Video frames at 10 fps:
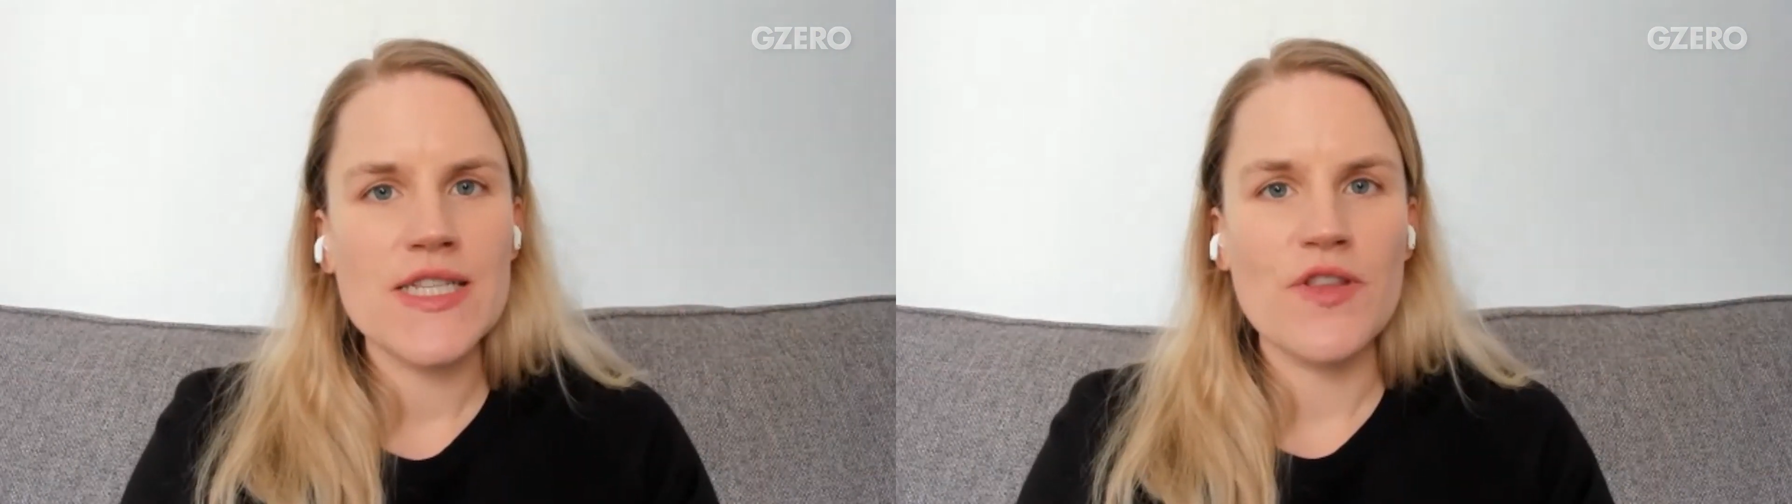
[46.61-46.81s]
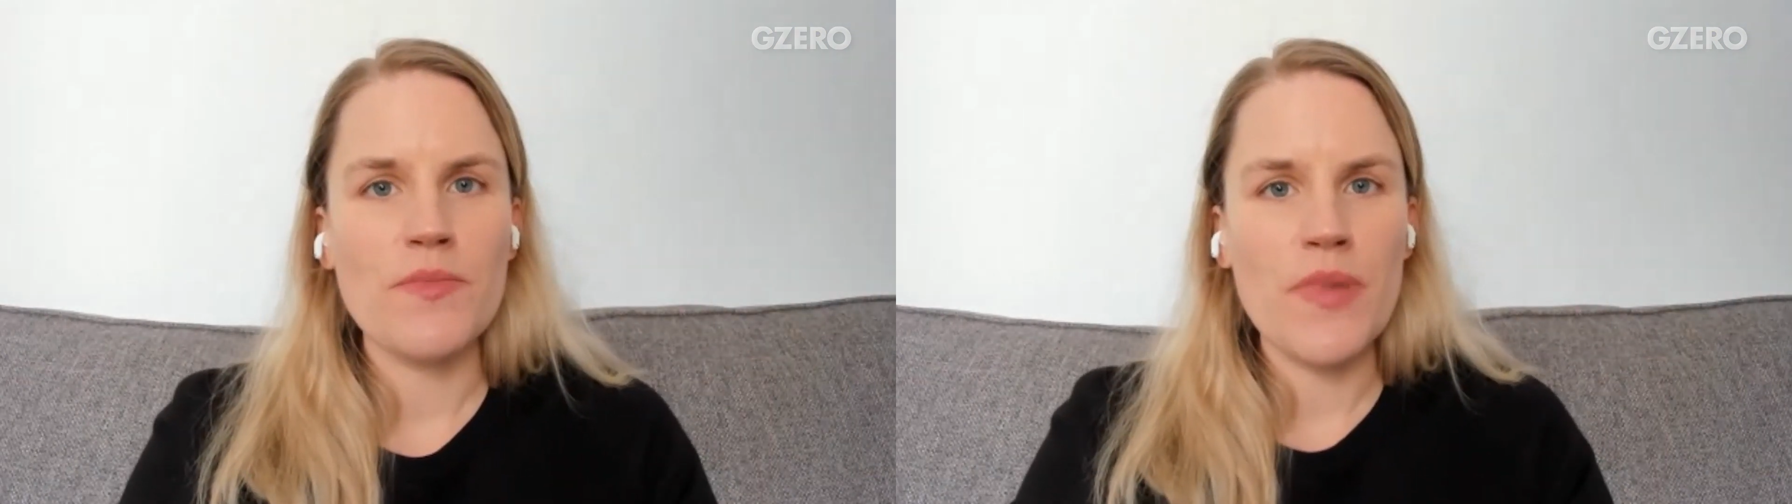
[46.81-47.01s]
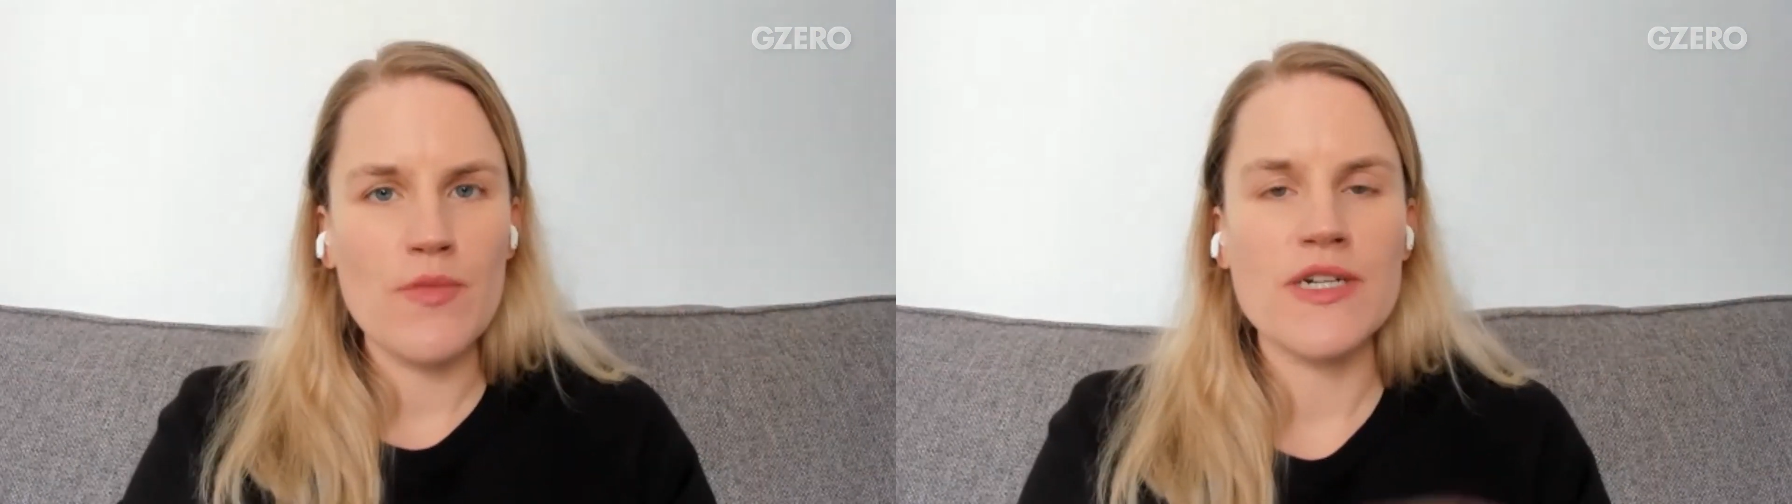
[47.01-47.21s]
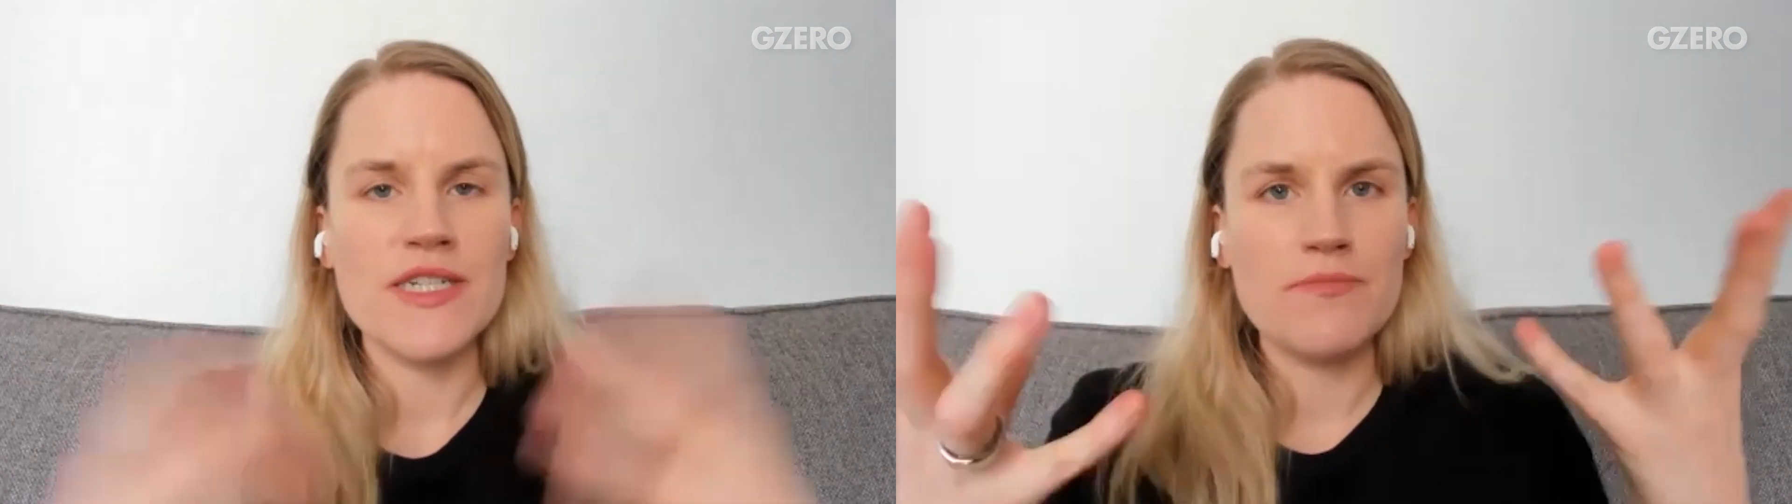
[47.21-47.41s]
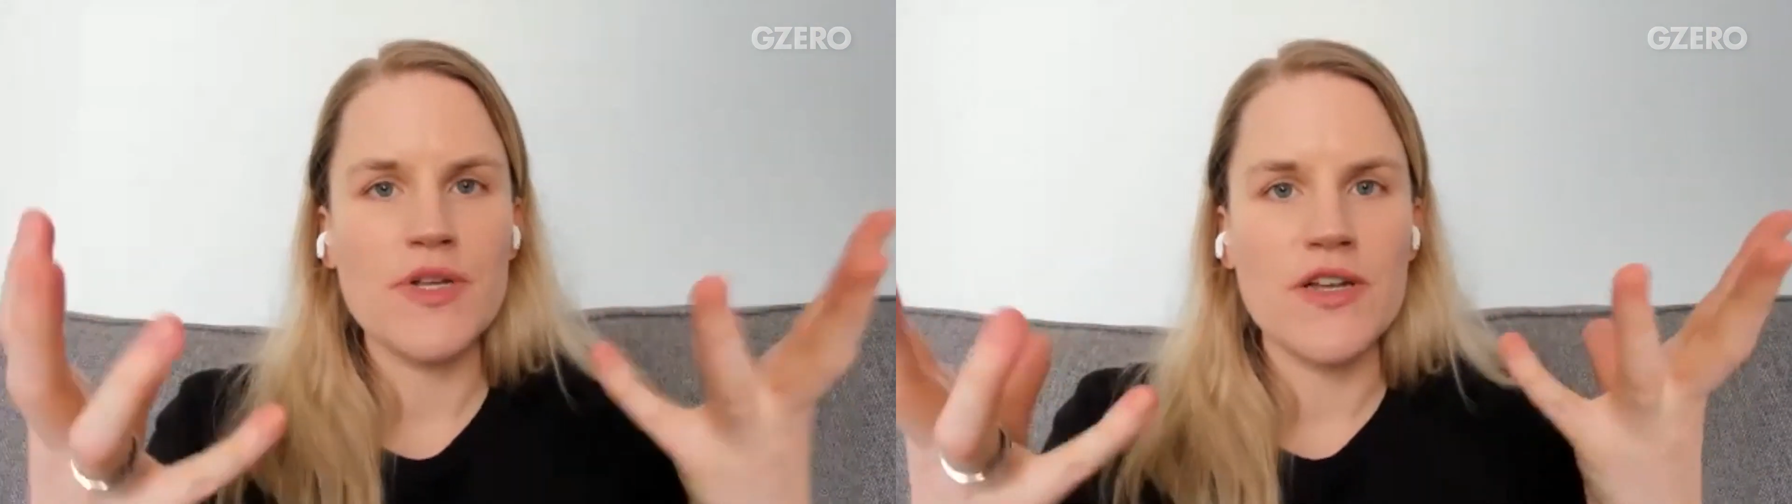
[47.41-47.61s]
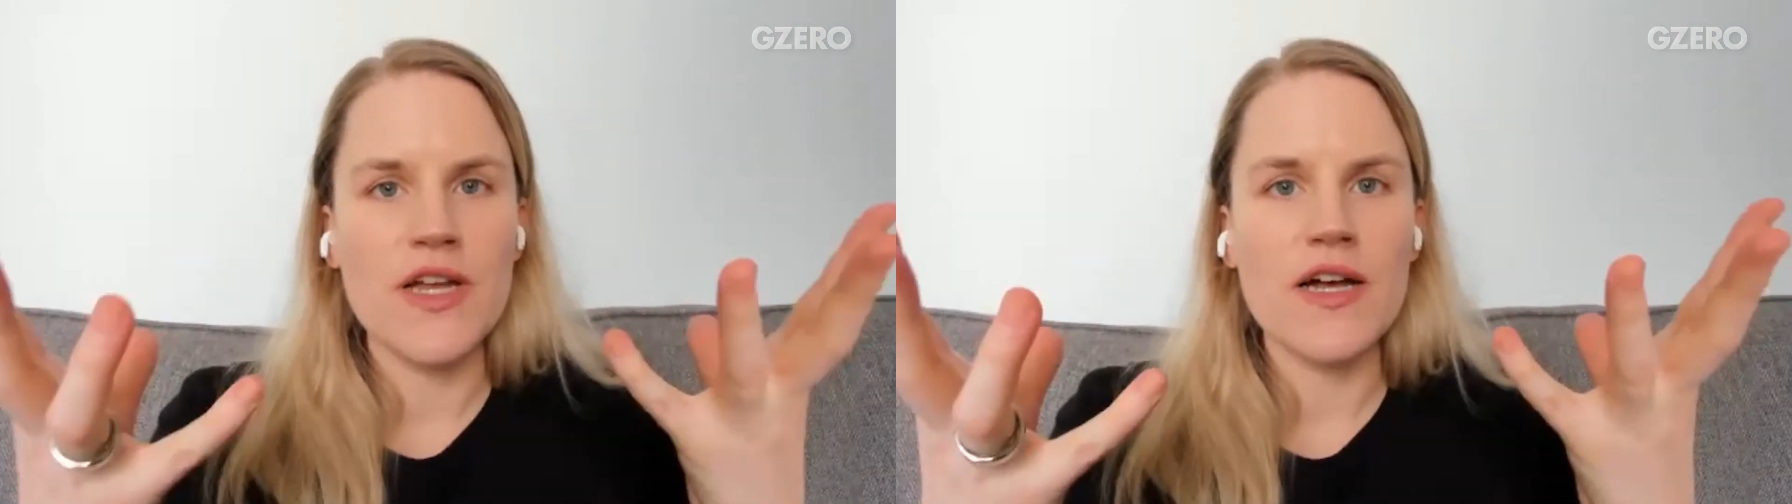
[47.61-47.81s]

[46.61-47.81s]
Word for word: for the public to build